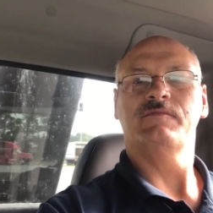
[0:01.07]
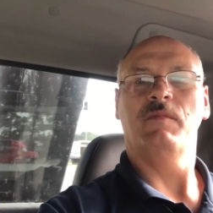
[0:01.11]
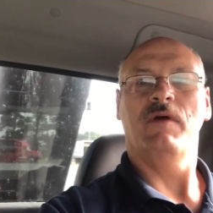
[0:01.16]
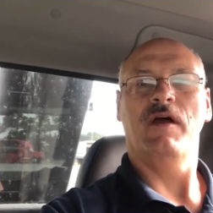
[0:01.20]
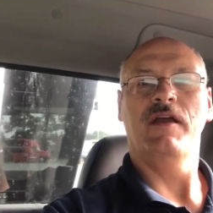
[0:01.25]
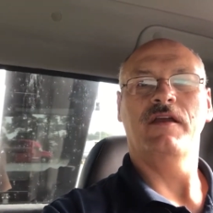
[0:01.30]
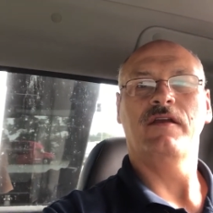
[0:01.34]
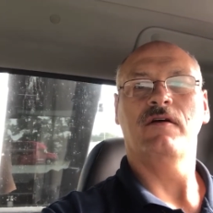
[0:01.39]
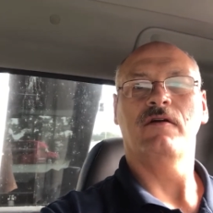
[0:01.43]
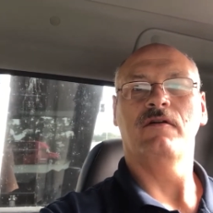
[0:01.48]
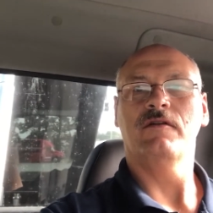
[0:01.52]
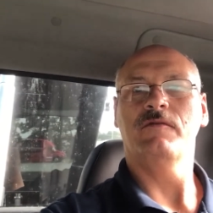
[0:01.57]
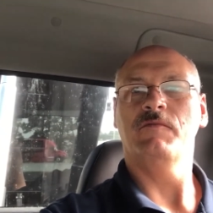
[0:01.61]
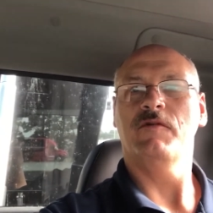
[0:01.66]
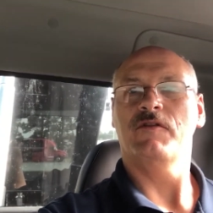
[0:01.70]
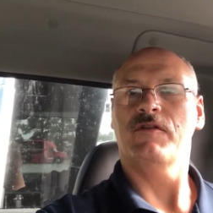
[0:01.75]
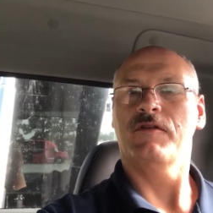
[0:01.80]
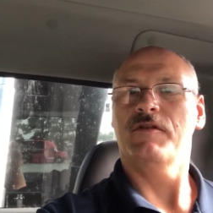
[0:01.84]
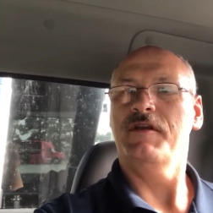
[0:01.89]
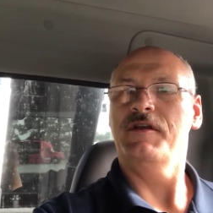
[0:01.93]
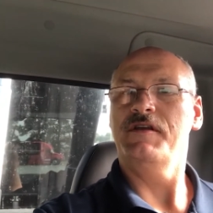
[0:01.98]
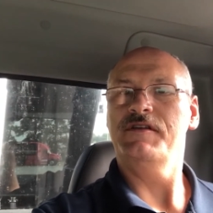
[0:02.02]
is Mike Olden
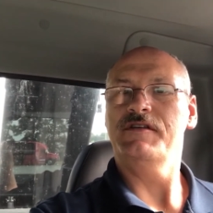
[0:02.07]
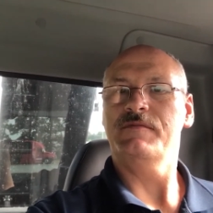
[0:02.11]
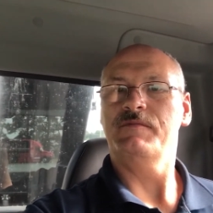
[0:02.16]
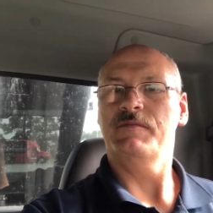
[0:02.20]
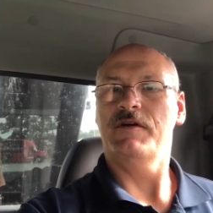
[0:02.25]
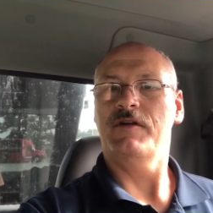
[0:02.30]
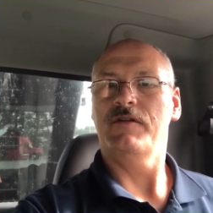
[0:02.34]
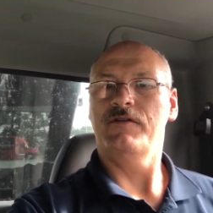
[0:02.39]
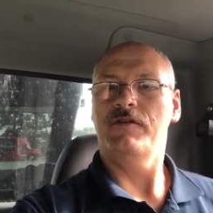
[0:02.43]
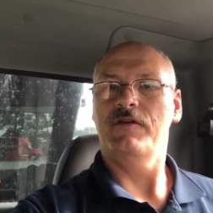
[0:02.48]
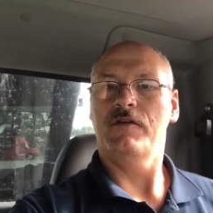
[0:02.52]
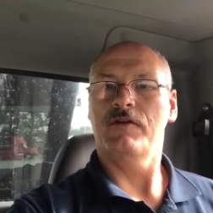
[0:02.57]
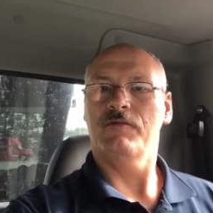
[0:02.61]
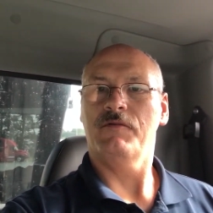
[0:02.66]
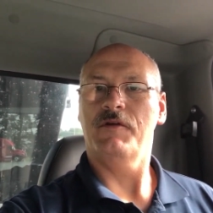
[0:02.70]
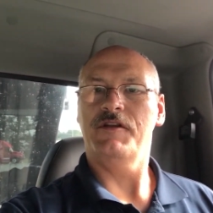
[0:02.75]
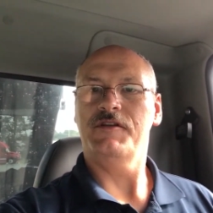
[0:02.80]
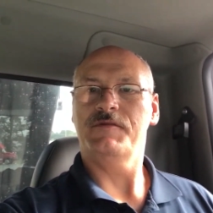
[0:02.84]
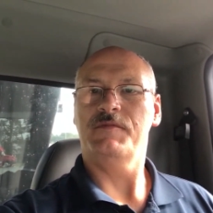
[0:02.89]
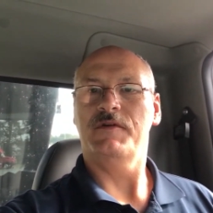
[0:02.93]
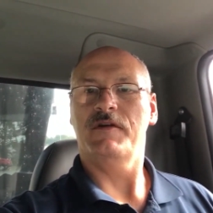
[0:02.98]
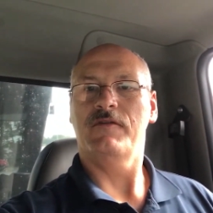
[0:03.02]
with Lee Smith. You can
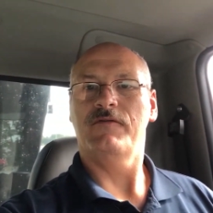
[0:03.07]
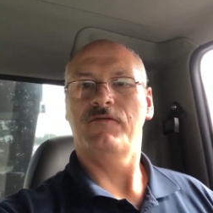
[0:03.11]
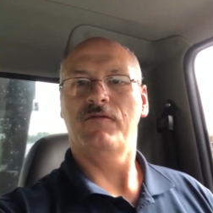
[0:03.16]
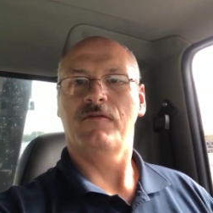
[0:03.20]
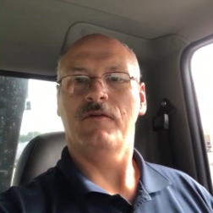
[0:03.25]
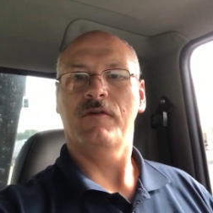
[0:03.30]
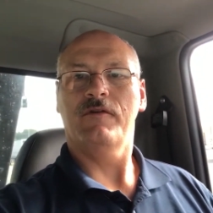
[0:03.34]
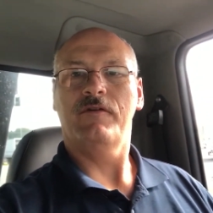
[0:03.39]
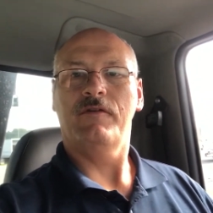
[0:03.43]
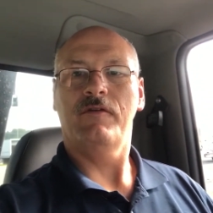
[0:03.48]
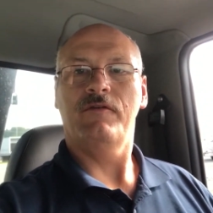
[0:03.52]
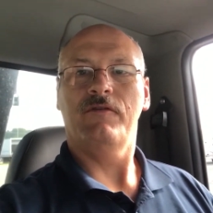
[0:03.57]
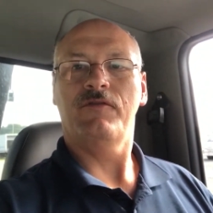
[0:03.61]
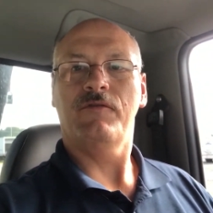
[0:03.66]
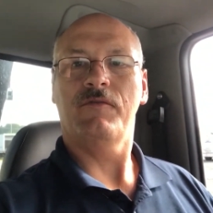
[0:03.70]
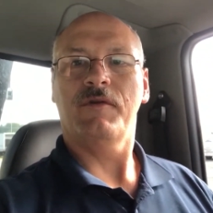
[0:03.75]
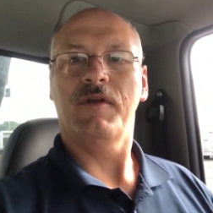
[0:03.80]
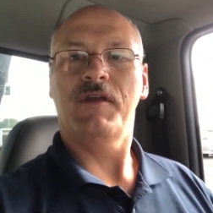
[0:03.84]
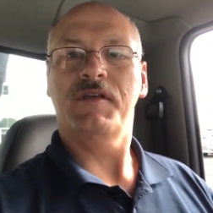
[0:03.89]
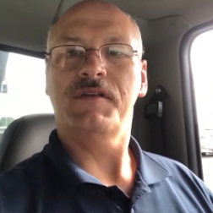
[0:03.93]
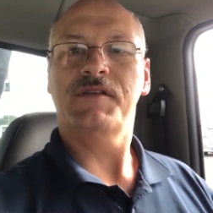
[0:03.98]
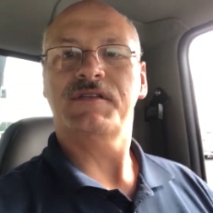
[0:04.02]
reach me at four two
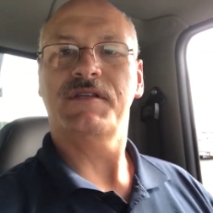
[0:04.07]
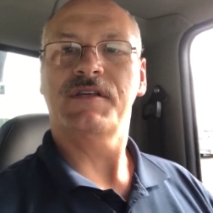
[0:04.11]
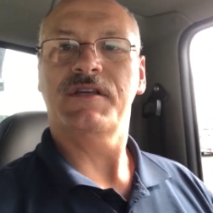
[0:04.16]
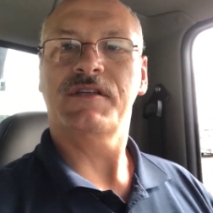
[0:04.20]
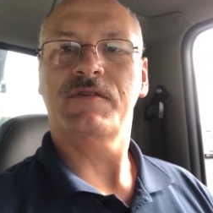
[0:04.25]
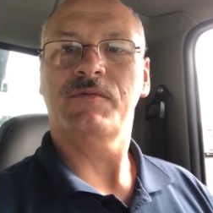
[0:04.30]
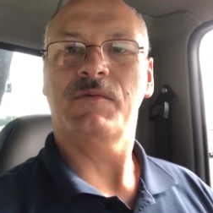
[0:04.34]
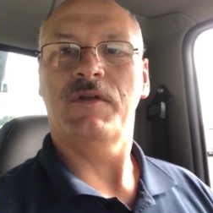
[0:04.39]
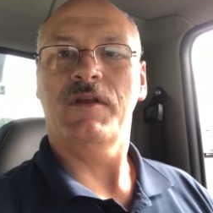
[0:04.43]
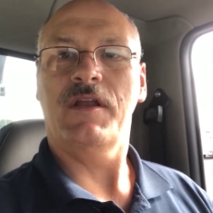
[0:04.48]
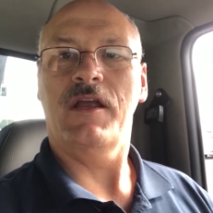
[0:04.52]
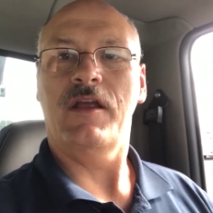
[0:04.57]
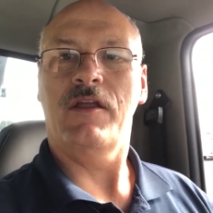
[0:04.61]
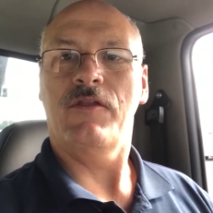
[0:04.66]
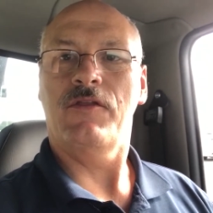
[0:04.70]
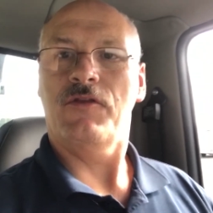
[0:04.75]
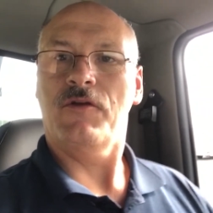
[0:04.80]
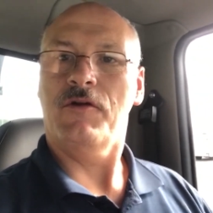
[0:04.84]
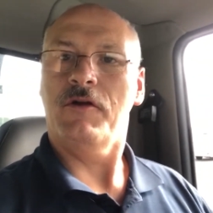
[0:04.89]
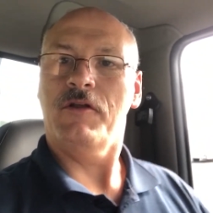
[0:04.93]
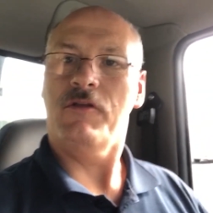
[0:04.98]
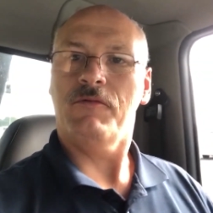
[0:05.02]
three, six one eight,
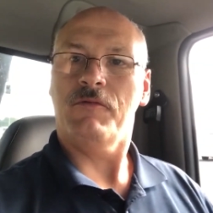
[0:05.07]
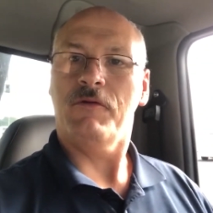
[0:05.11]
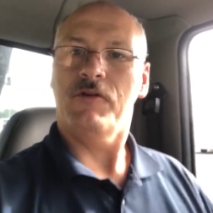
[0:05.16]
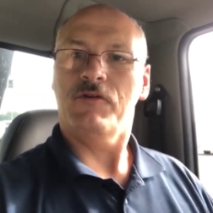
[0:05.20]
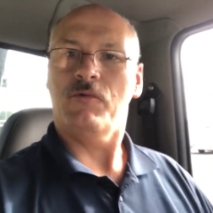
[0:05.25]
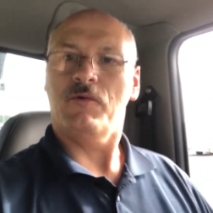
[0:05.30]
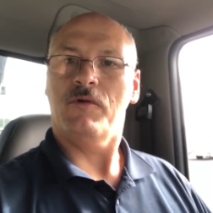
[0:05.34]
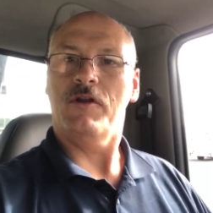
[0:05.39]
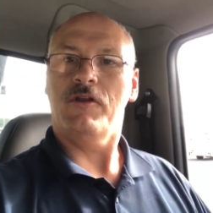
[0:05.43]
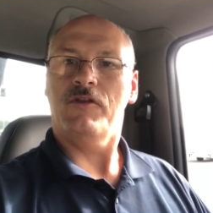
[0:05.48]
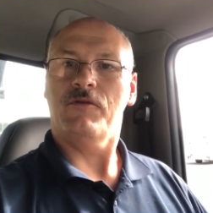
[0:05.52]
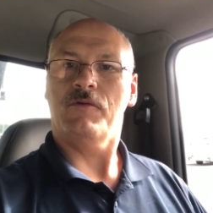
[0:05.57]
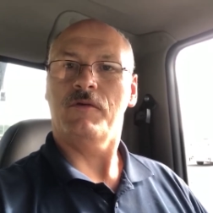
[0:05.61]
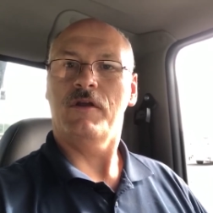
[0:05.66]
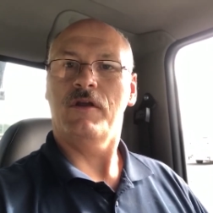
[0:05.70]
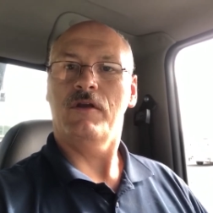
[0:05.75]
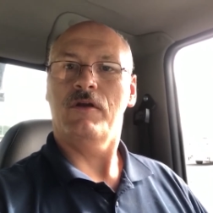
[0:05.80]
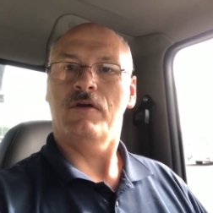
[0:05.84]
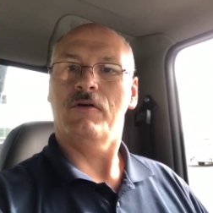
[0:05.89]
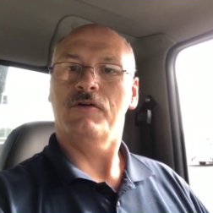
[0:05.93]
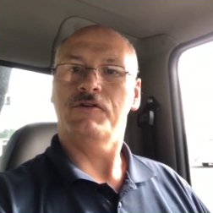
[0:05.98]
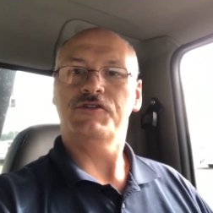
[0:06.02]
three three two
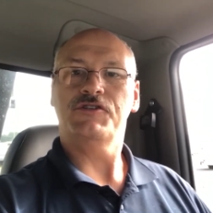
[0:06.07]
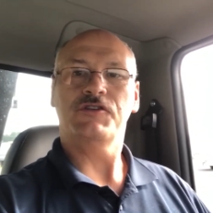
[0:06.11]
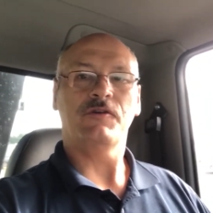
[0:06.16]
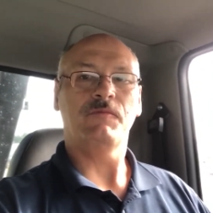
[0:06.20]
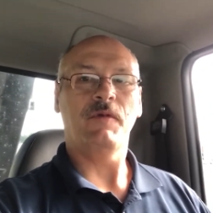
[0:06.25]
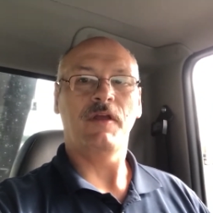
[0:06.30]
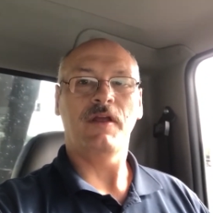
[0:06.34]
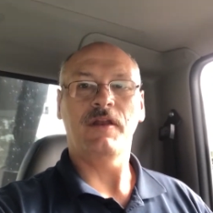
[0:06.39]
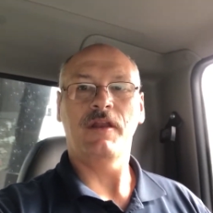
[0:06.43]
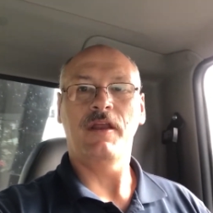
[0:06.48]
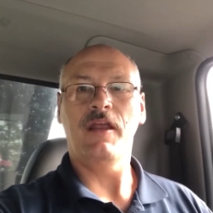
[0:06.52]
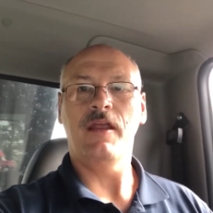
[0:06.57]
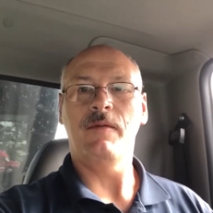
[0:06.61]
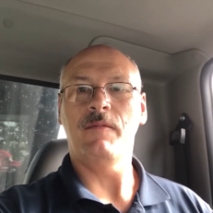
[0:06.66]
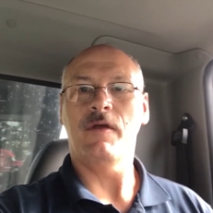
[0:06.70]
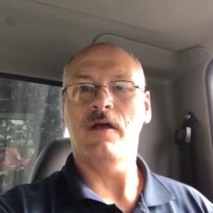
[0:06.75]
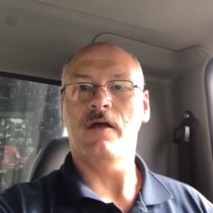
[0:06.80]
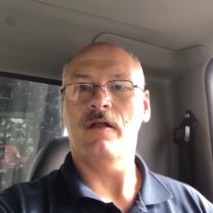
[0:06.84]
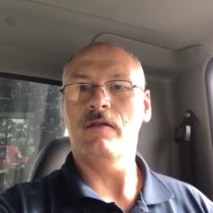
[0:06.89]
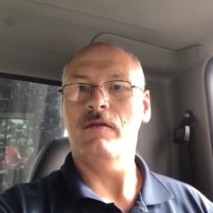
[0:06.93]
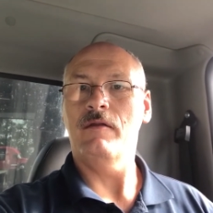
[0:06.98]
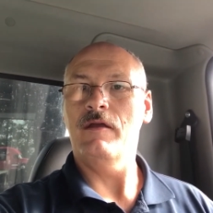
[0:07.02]
three or shoot me an
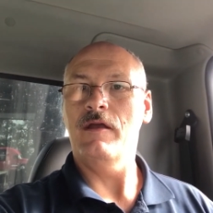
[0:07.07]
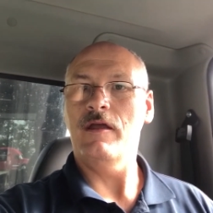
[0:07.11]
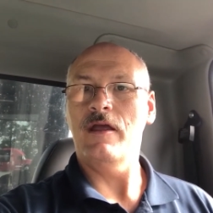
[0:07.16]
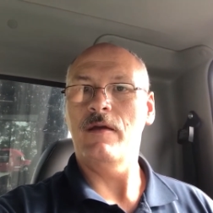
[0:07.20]
email,